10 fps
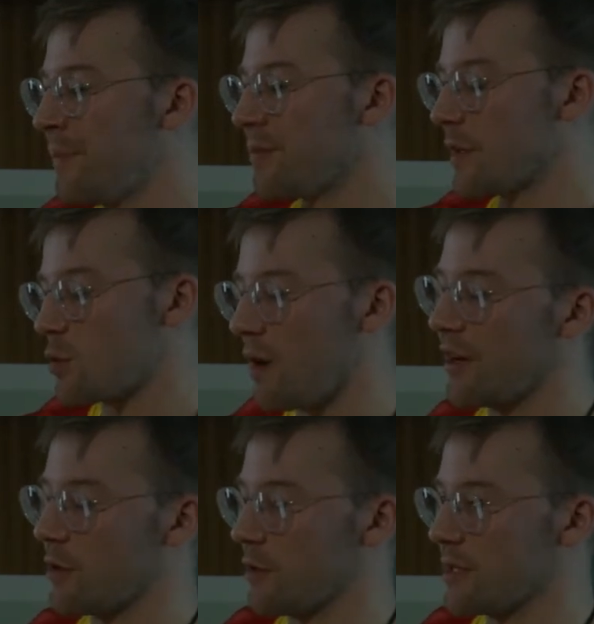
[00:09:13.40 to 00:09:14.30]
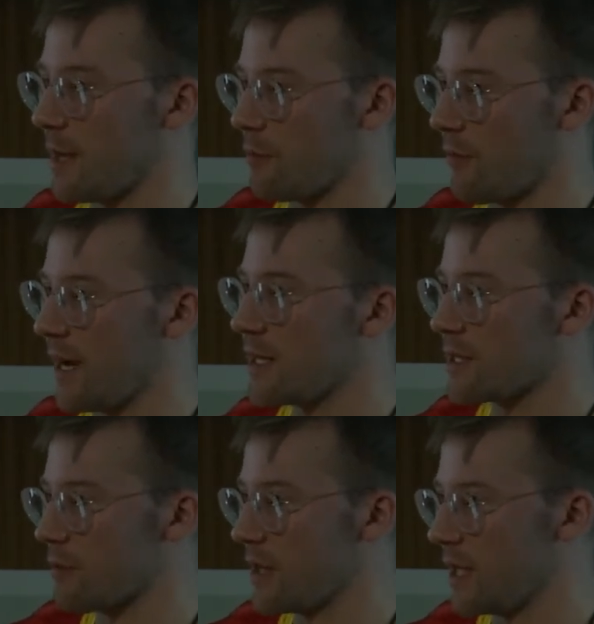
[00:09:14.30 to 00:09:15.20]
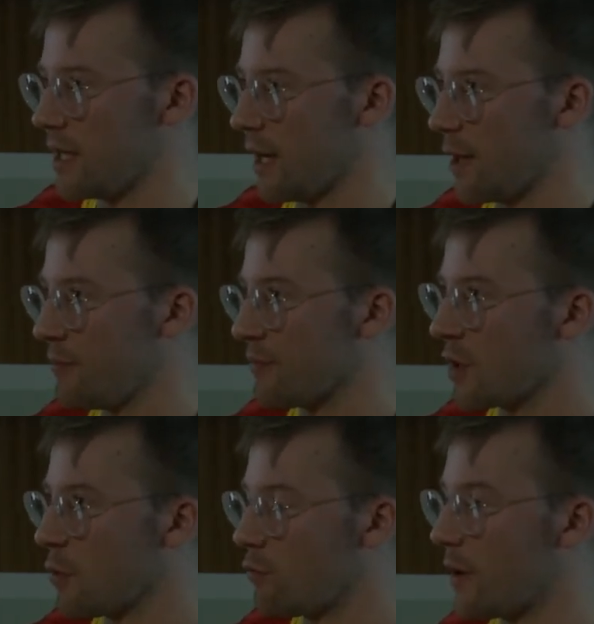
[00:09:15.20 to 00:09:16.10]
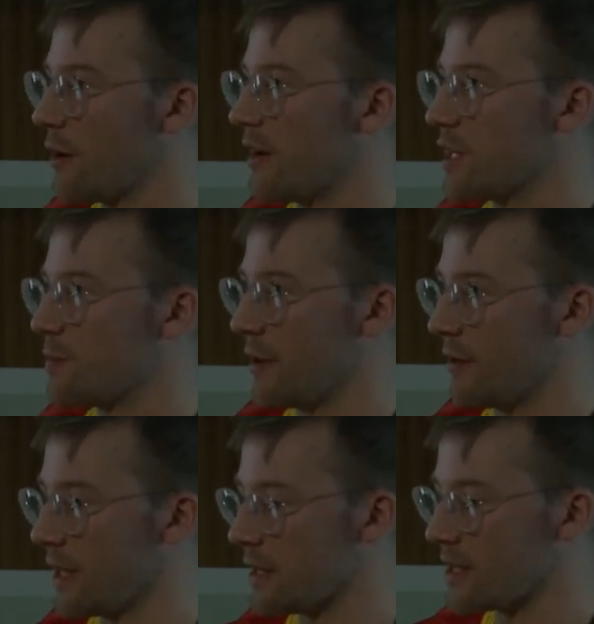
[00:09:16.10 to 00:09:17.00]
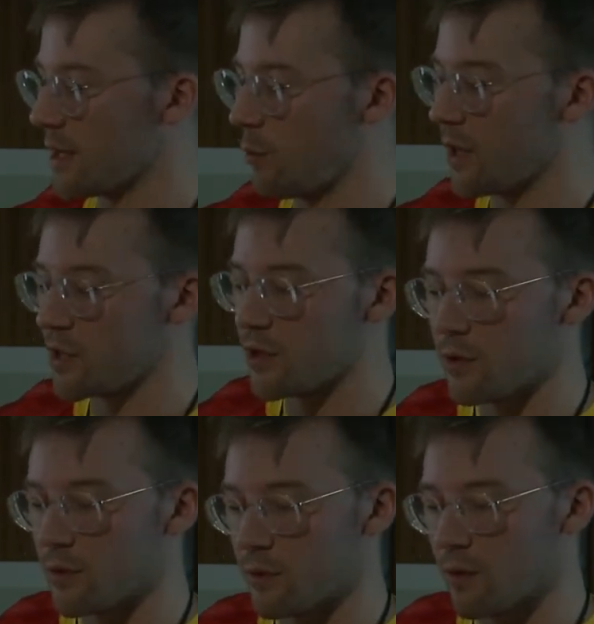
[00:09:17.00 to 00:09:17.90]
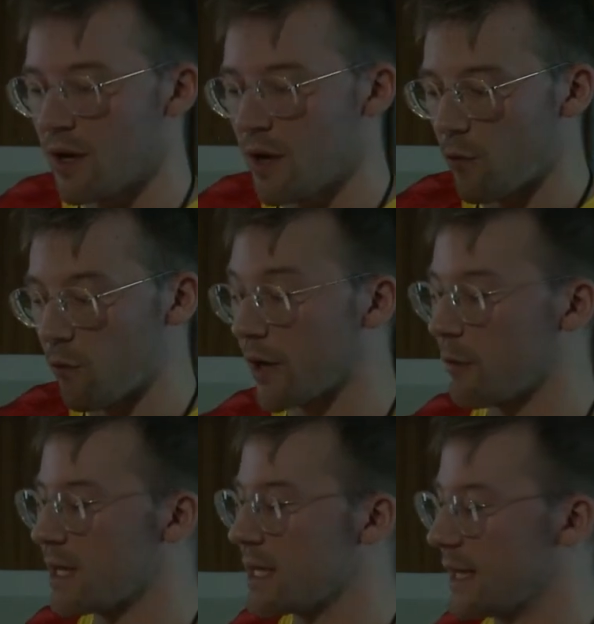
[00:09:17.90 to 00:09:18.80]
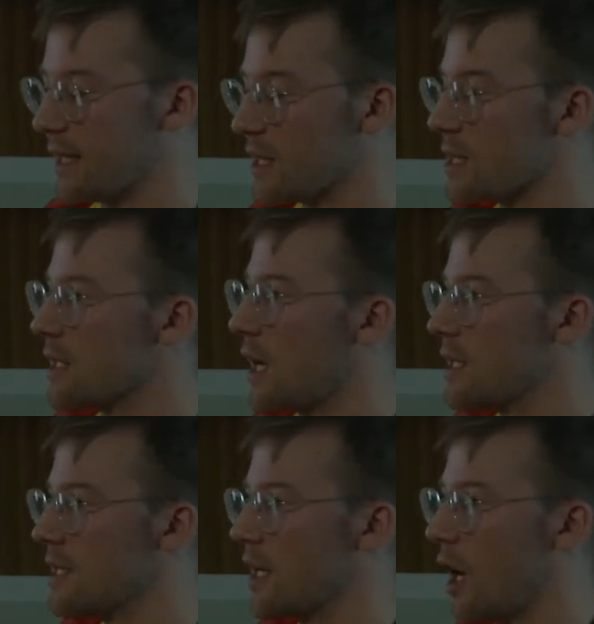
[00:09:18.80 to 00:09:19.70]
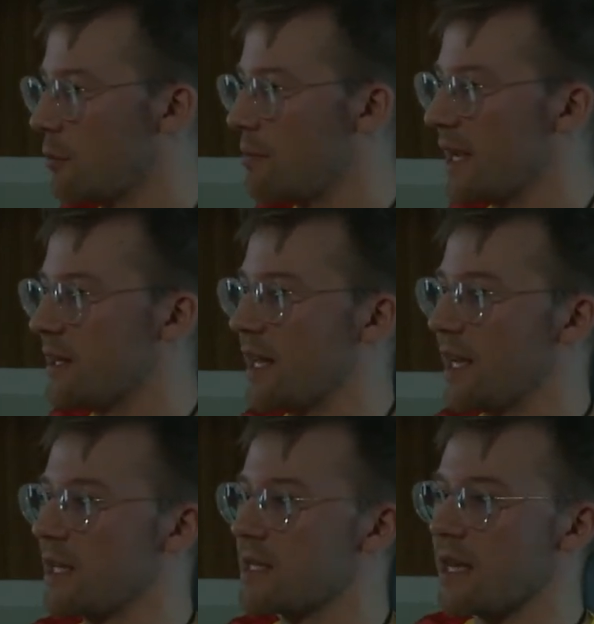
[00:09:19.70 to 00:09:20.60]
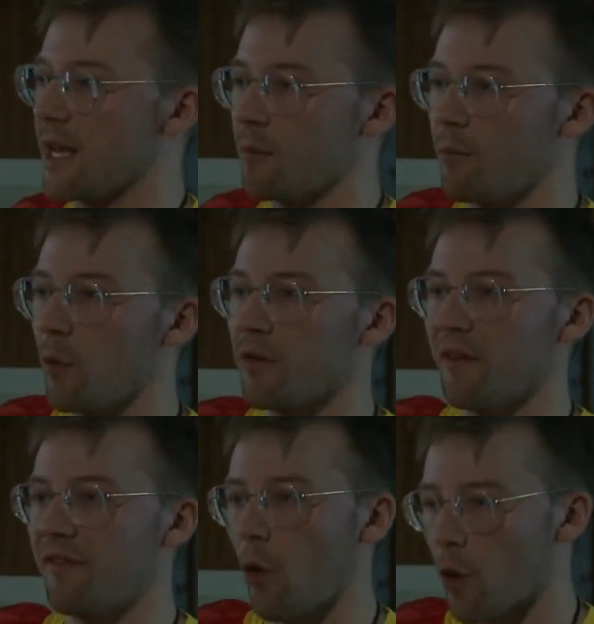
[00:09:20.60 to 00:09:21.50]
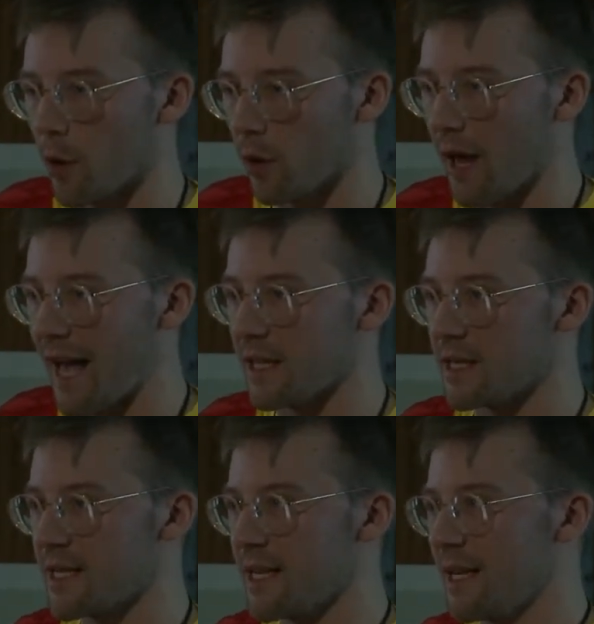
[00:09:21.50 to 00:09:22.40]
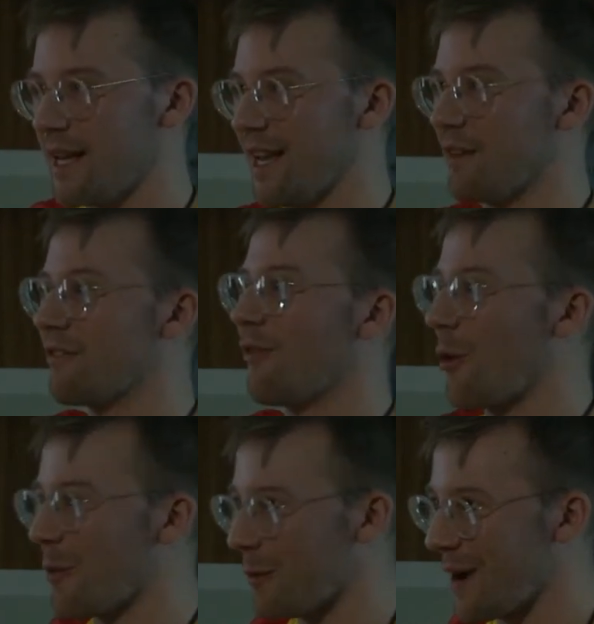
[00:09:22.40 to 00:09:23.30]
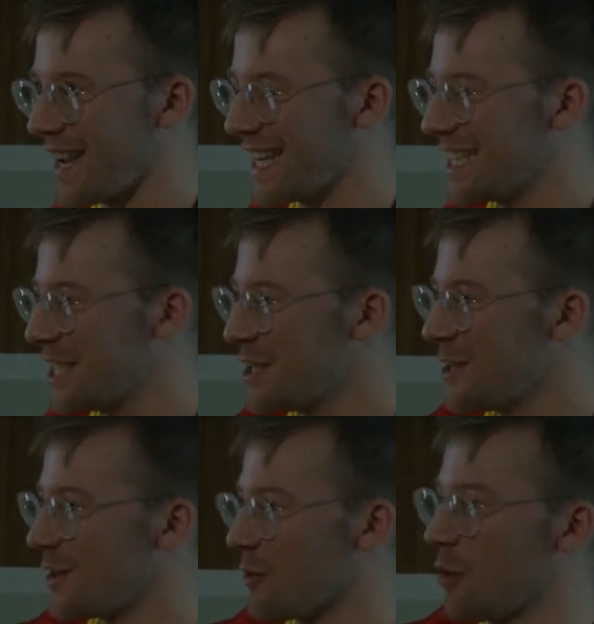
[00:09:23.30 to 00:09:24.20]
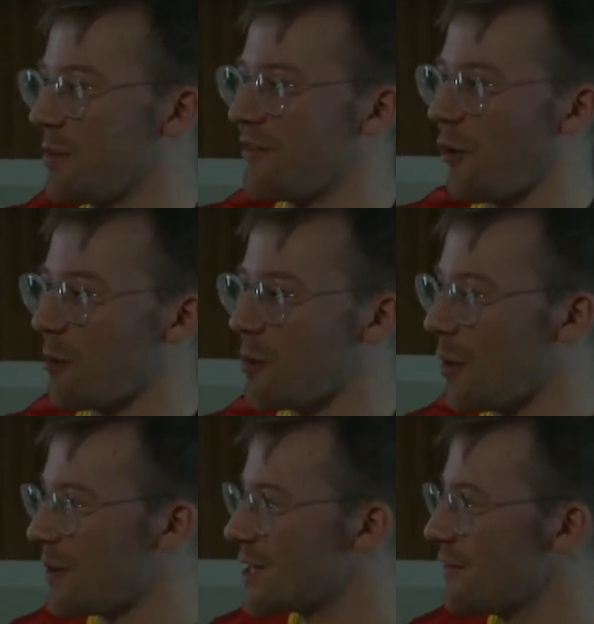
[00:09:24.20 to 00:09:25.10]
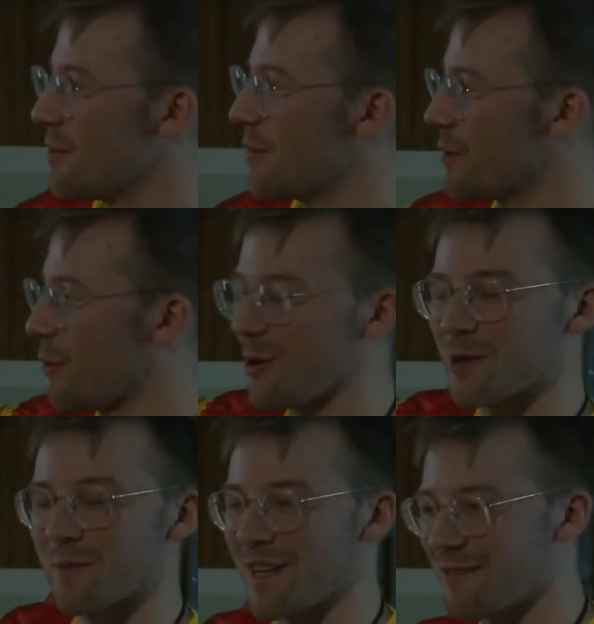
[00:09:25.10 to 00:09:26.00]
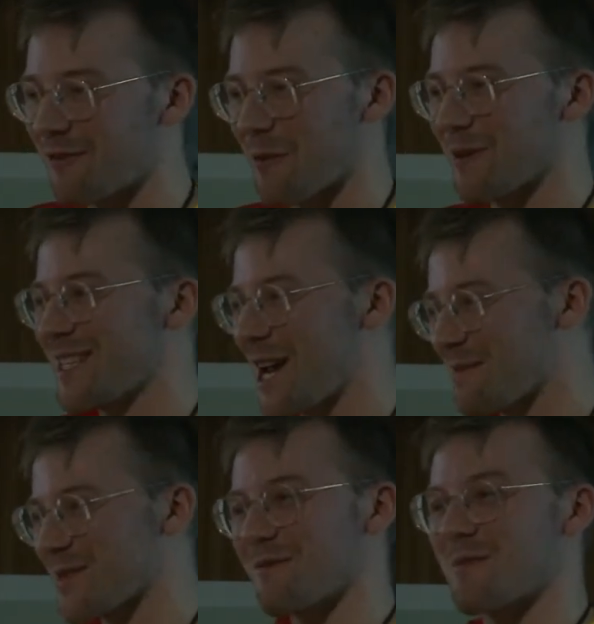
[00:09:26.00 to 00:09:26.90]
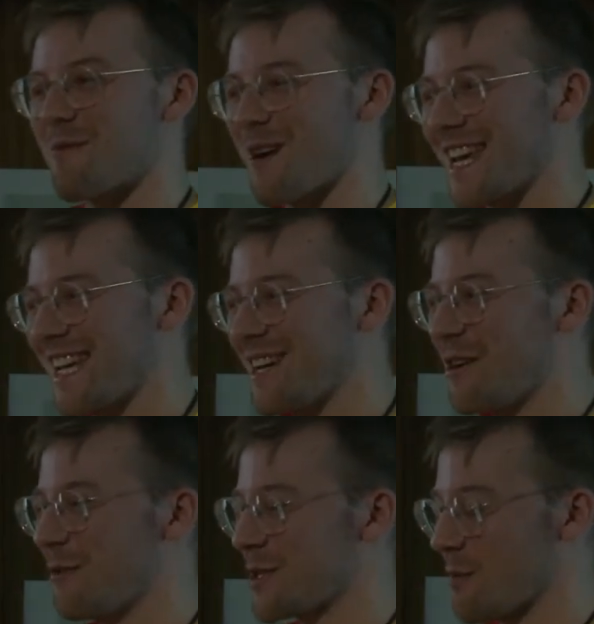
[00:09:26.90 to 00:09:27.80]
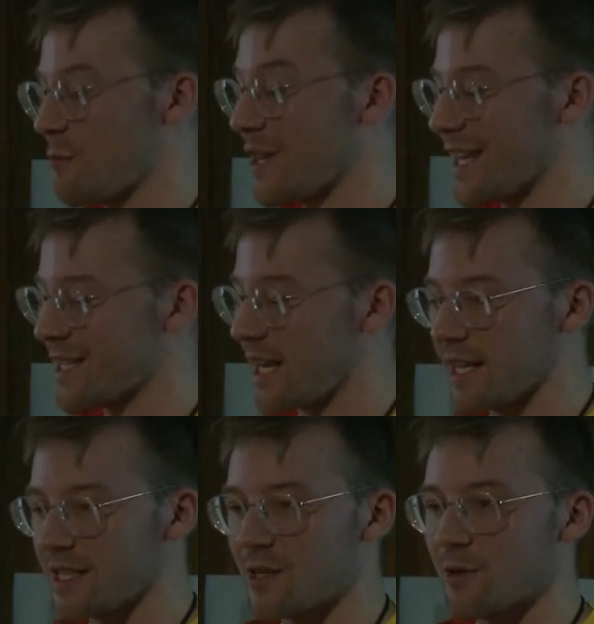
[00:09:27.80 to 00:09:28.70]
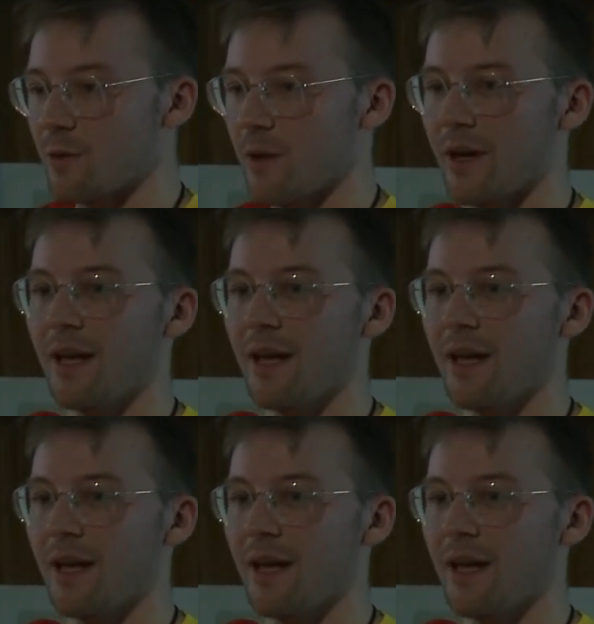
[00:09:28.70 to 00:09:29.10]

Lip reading: The 12-hour non-state parade is a really rare experience in which to rigorously discuss and unpick things in both a formal and informal way. There will be formal moments of it, but there will also be informal times of a break, which I'm really excited to